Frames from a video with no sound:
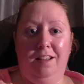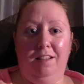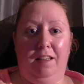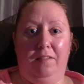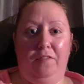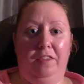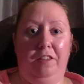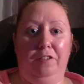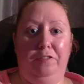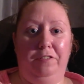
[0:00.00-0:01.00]
Like find the
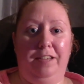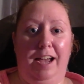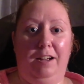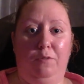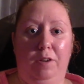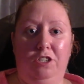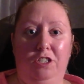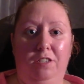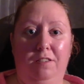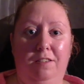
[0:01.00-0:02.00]
little tag
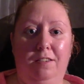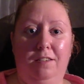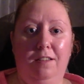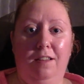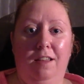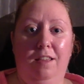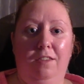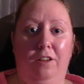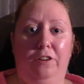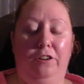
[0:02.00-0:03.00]
questions
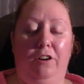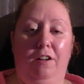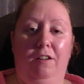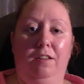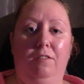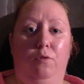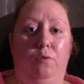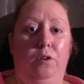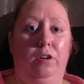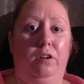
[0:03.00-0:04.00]
that are on,
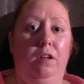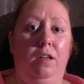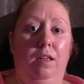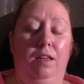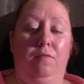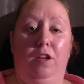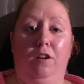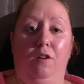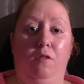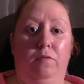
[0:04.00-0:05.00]
or even
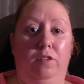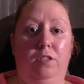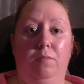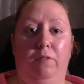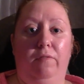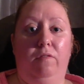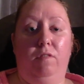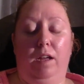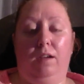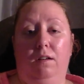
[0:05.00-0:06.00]
go over some of
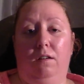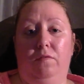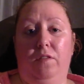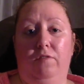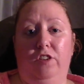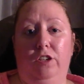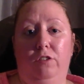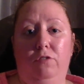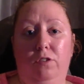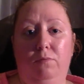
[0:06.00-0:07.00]
like our favorite
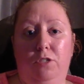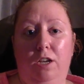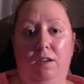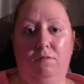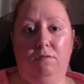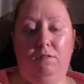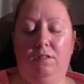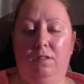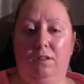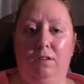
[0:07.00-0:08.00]
YouTube
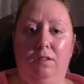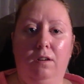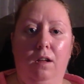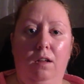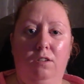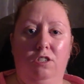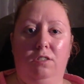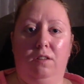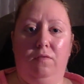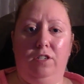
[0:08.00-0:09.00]
channels, or
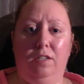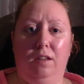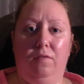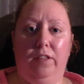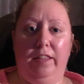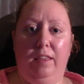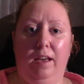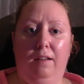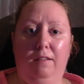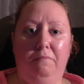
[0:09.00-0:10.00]
just different stuff like
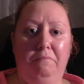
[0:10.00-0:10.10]
that.